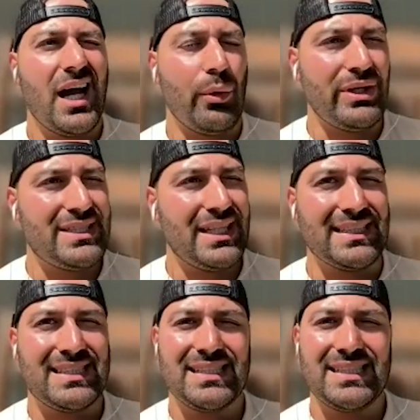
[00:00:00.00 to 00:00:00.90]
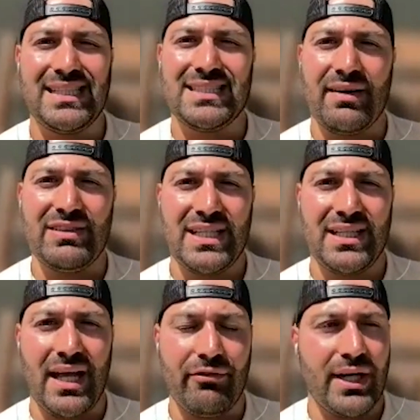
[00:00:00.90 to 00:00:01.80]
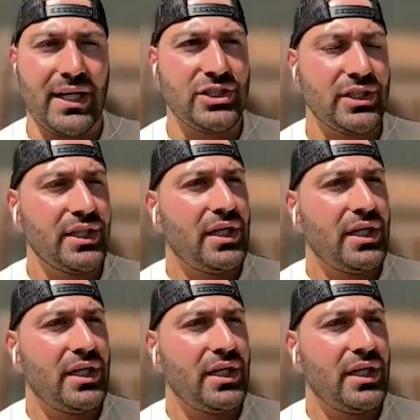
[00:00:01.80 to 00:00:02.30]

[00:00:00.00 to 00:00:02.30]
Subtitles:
I want to say like 16, 17, that range.